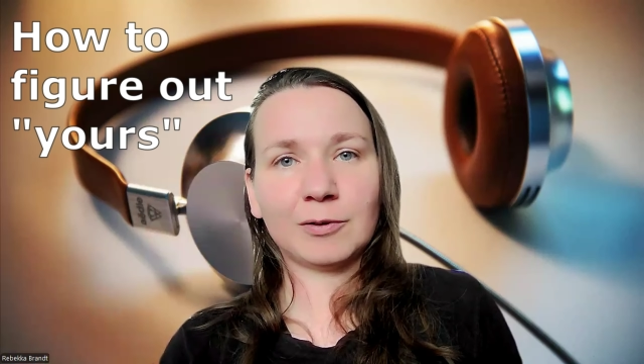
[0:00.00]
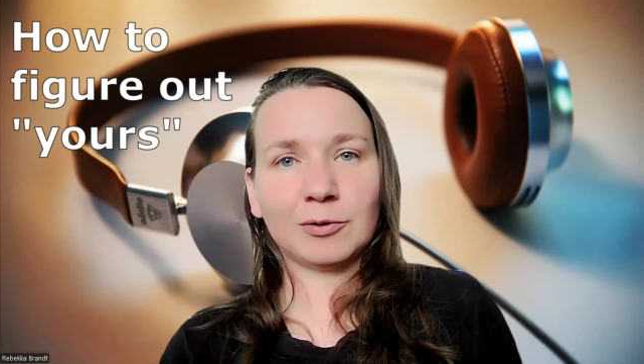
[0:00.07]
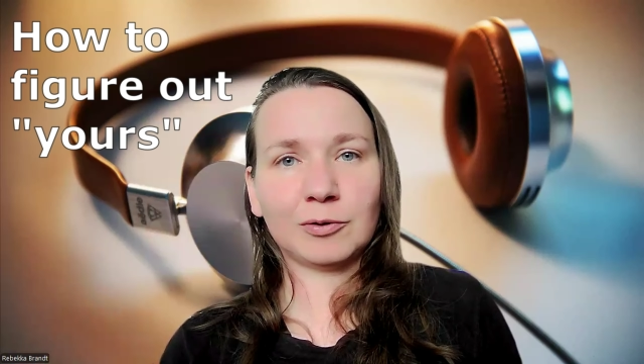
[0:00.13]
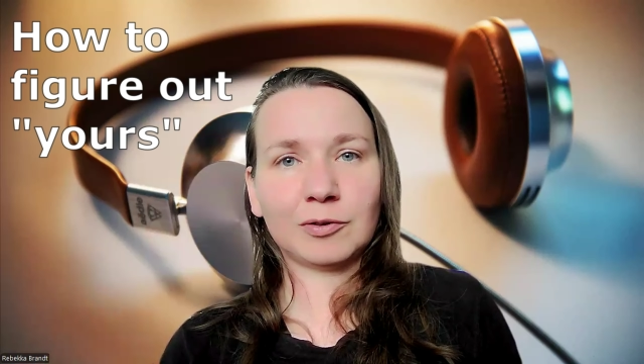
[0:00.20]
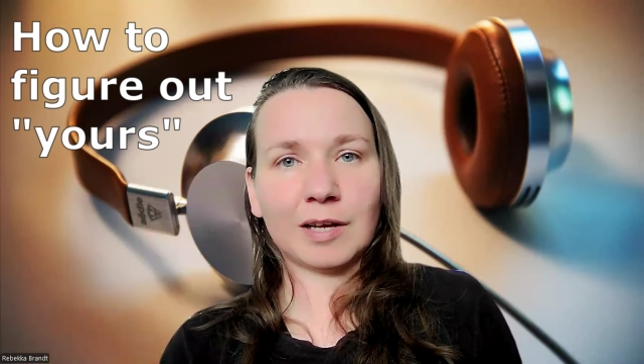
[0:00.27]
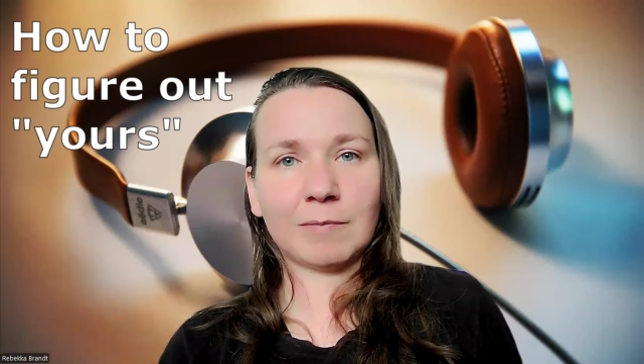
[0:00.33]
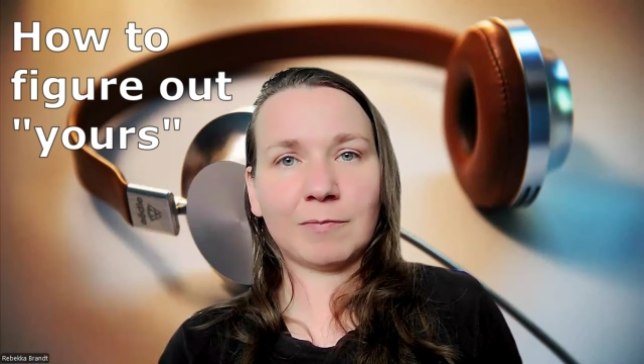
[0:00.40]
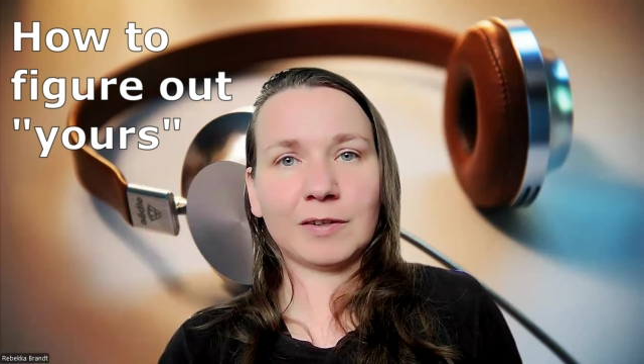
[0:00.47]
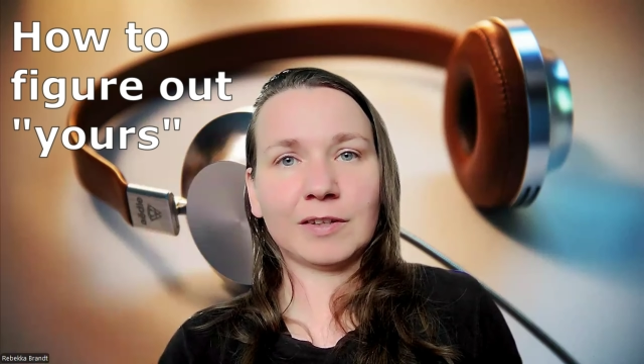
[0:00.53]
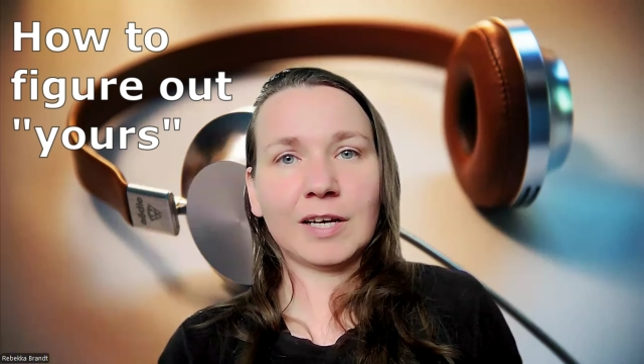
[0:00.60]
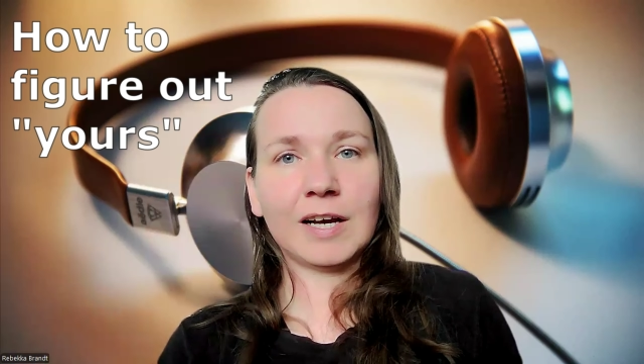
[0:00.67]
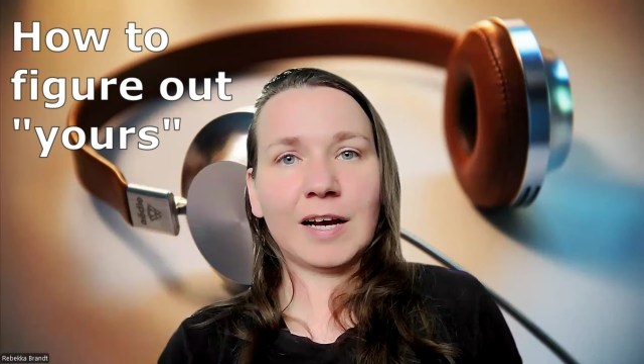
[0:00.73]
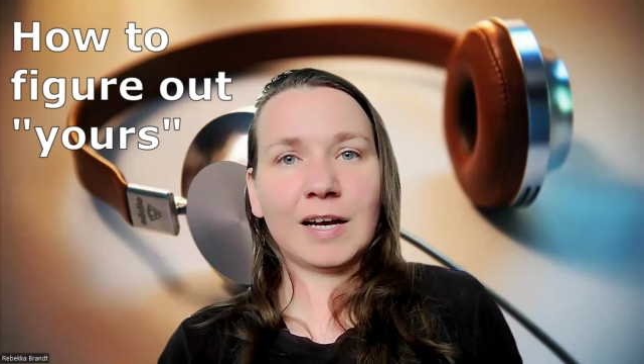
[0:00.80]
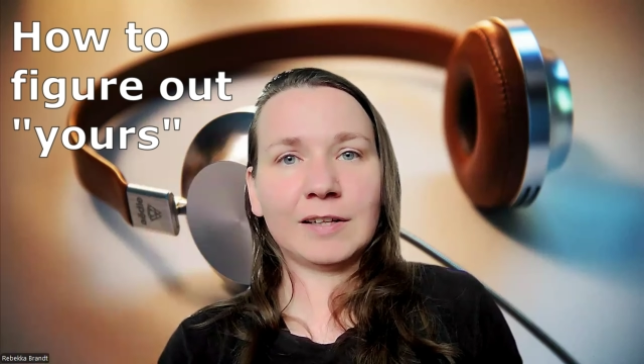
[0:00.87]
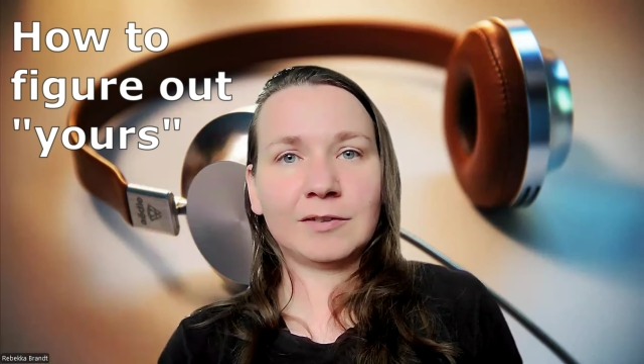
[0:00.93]
do something
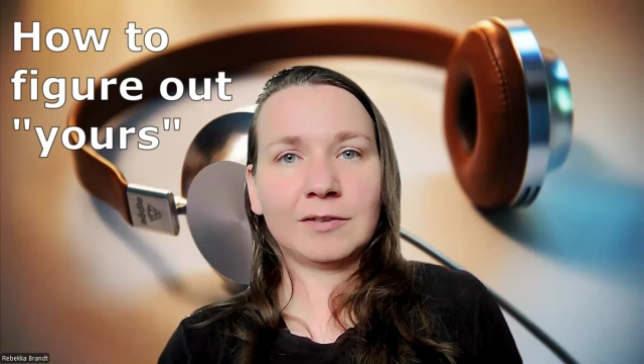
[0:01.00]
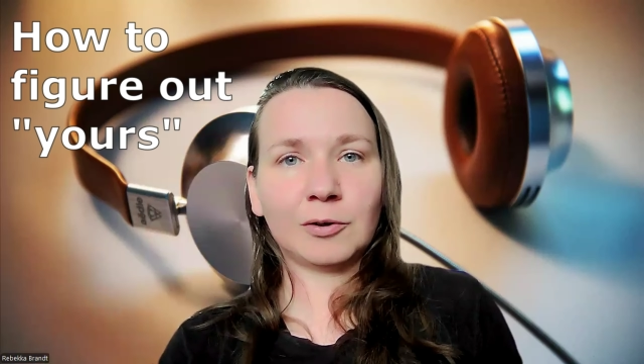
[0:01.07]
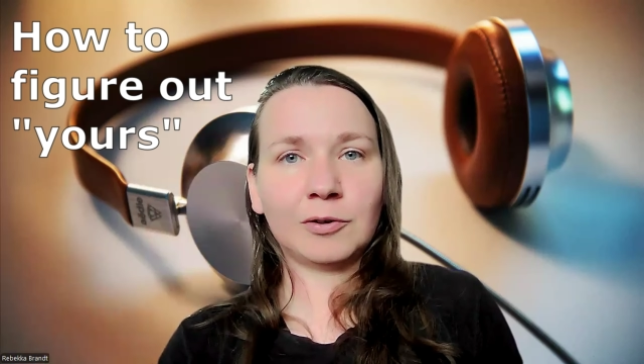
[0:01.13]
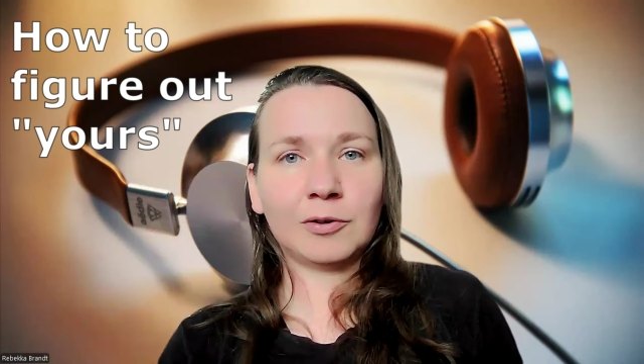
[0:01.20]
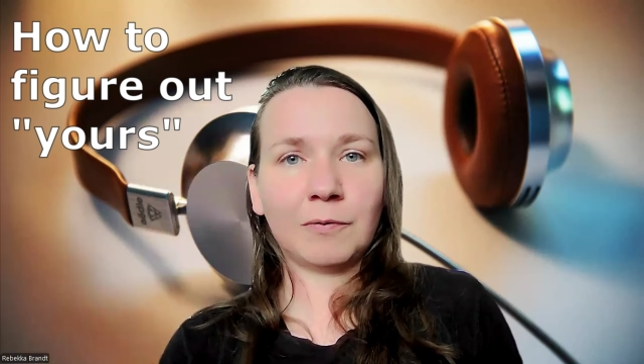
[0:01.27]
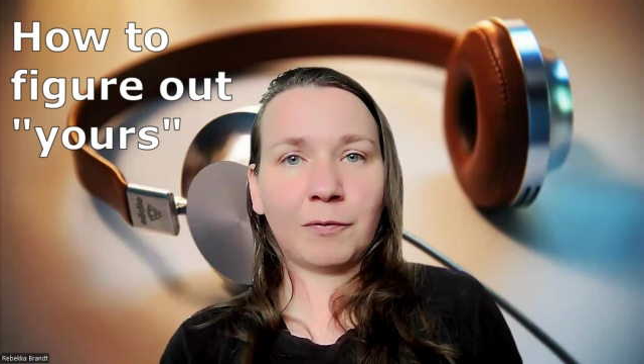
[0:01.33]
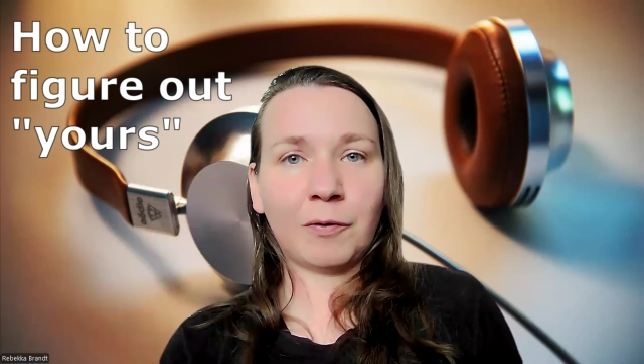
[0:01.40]
and so you,